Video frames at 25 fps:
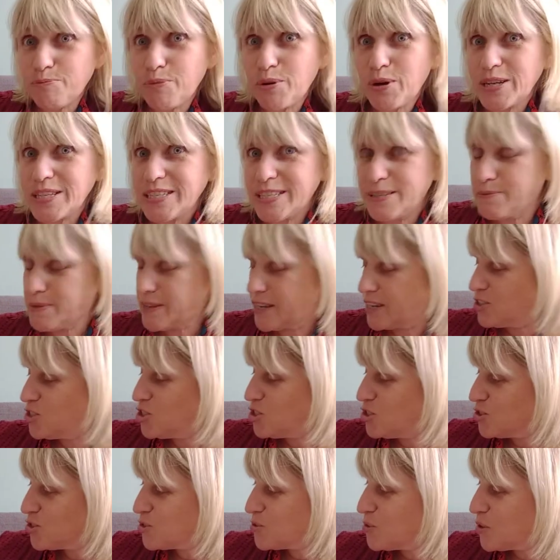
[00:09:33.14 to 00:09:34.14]
biting me now, she
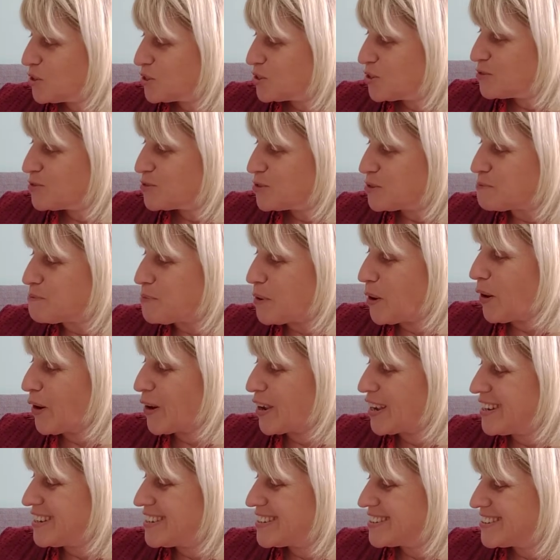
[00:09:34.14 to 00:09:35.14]
does quite often
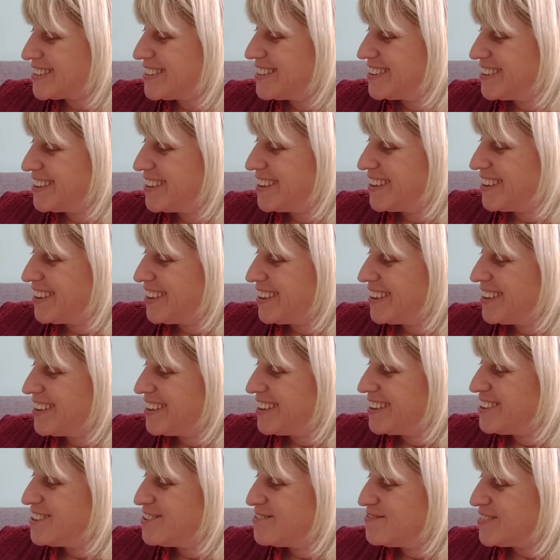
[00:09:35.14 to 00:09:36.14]
bite,
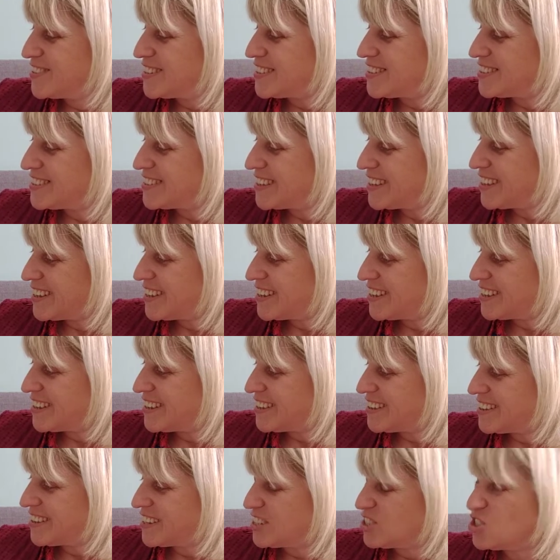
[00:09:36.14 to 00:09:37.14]
but
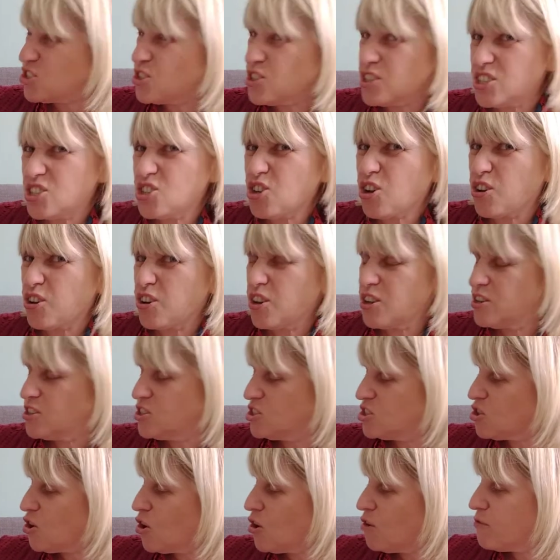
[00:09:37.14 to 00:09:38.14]
yeah, she's not
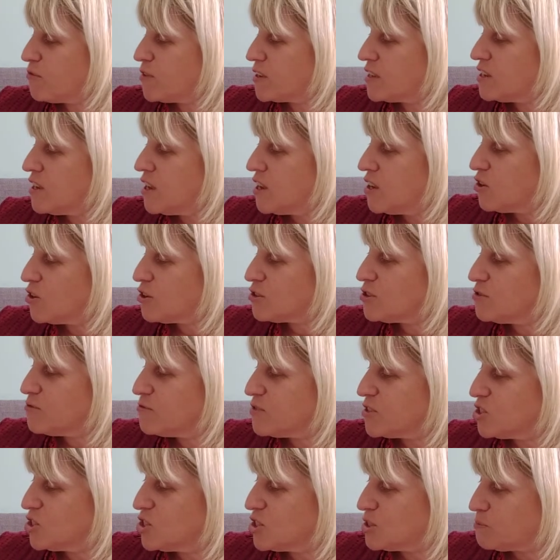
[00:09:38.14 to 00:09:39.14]
a
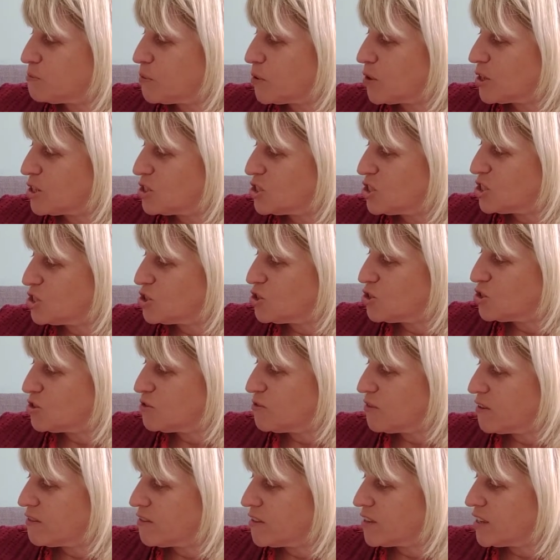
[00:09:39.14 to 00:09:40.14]
vicious bite, she's
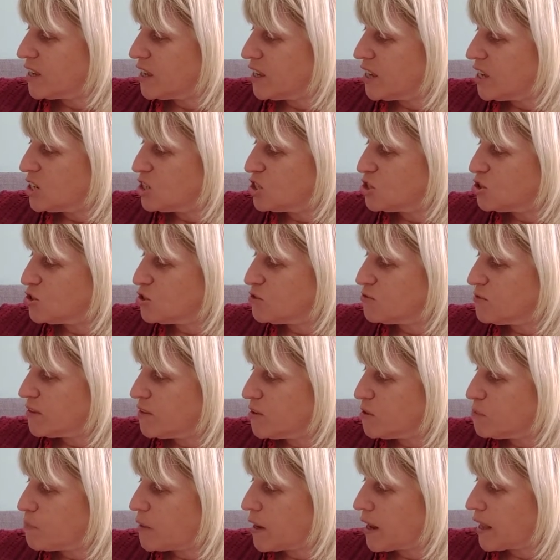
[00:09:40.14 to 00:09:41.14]
just very
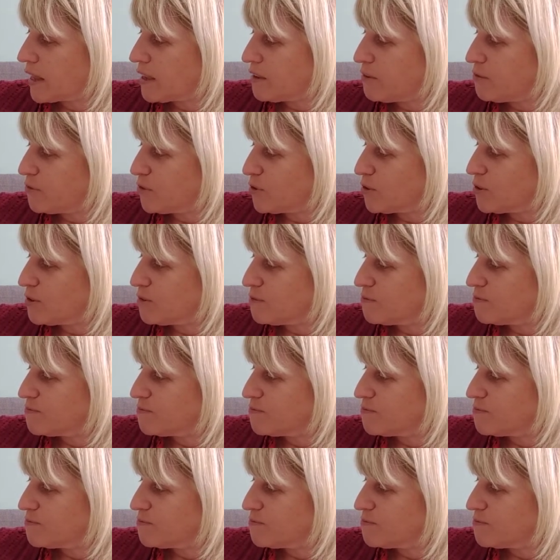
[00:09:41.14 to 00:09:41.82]
playful,